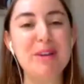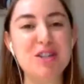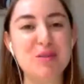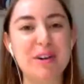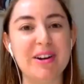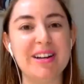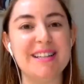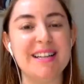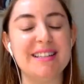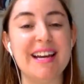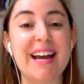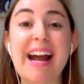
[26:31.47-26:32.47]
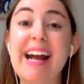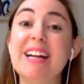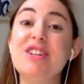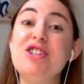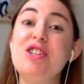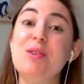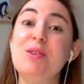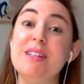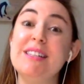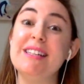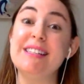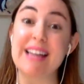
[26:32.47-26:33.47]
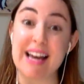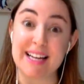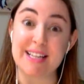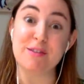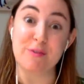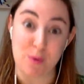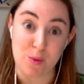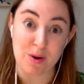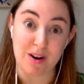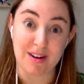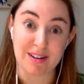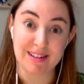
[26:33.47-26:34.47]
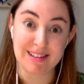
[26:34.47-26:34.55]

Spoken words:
obituaries that say, and she was a size 4.